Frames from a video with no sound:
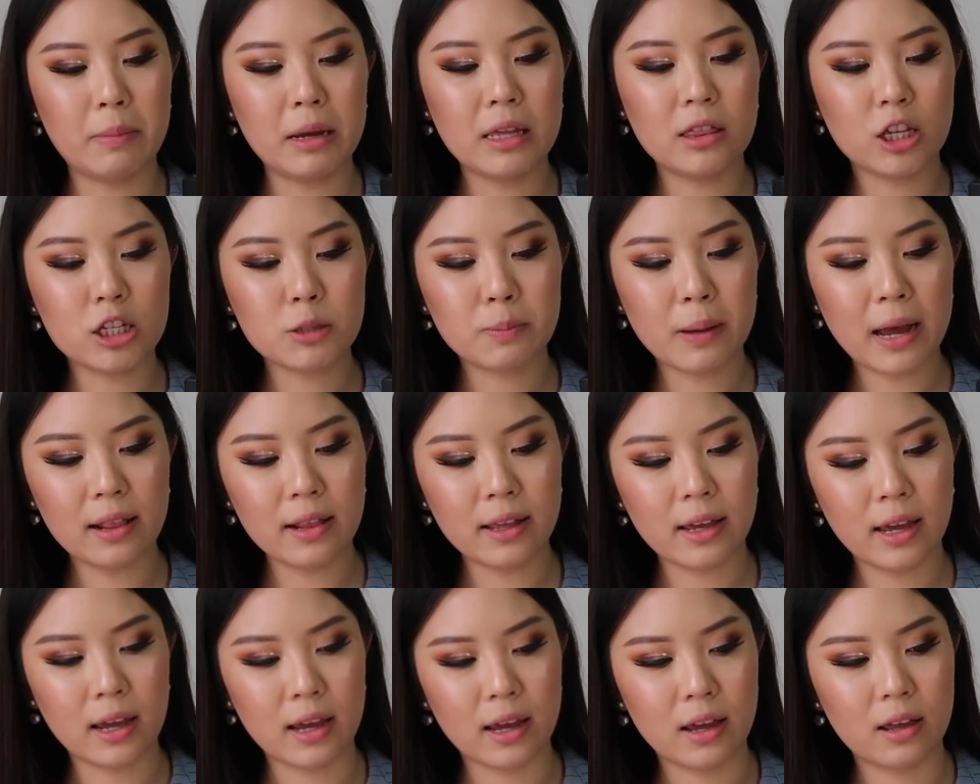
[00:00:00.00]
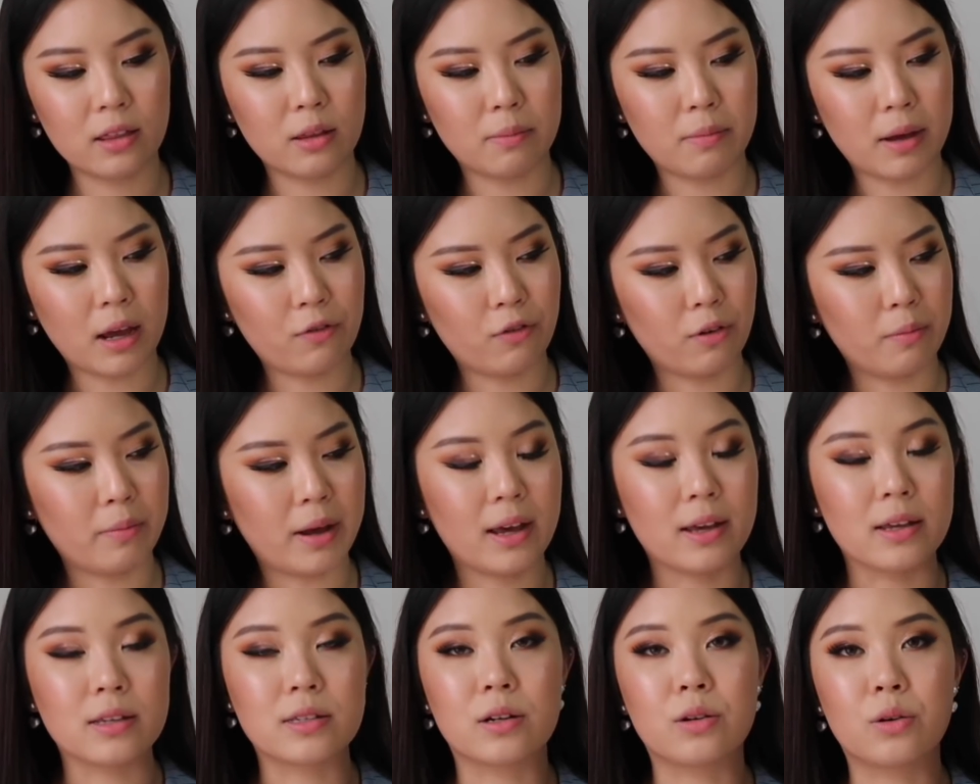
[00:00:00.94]
I mean this palette here, the Mad for
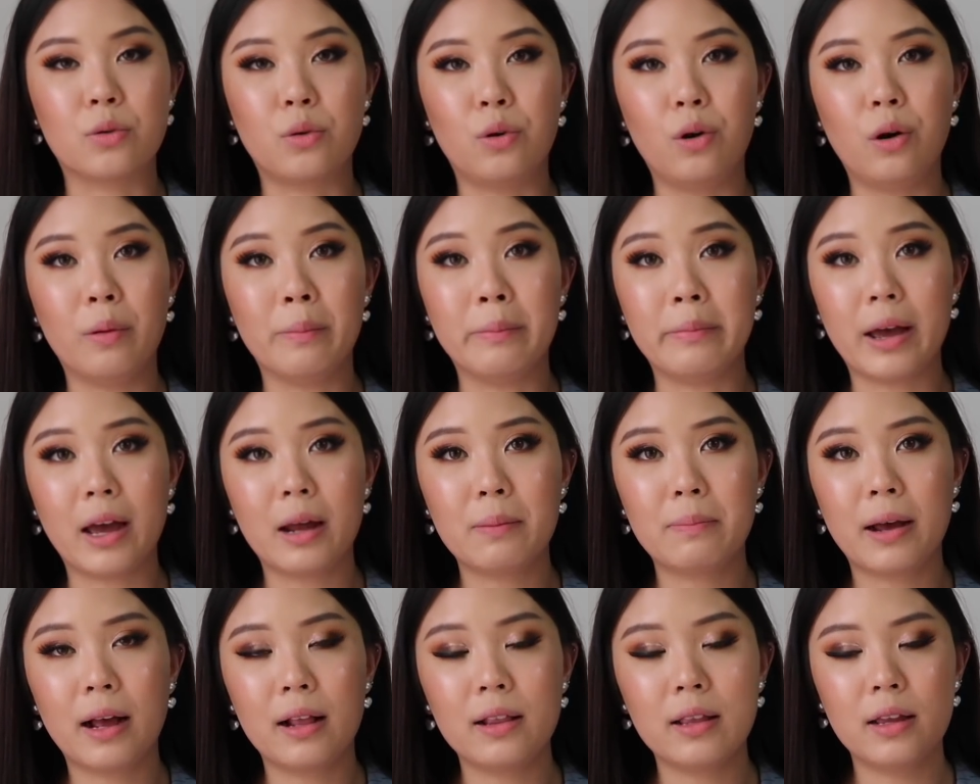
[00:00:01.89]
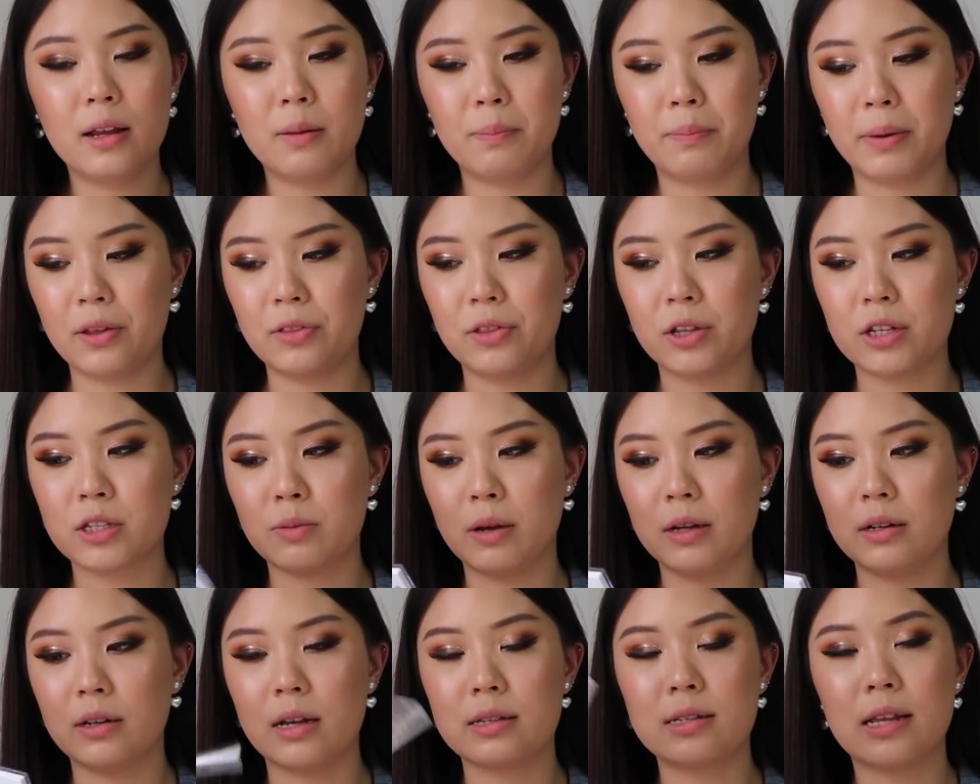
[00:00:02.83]
Matte, is an all matte palette, but this
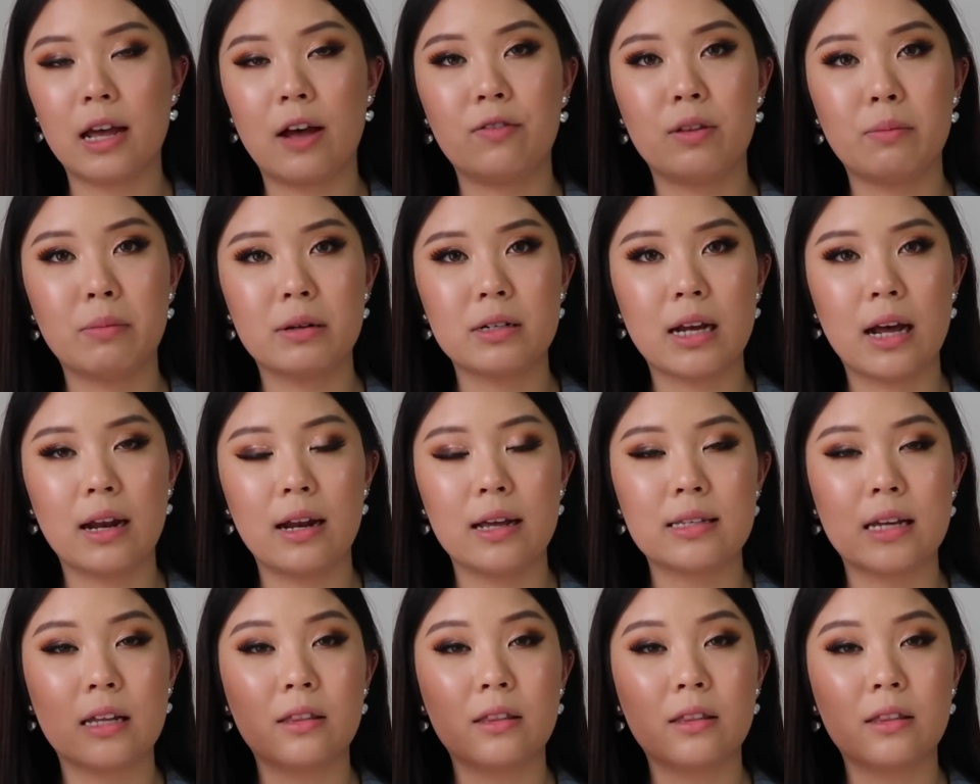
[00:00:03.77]
one does have the metallics.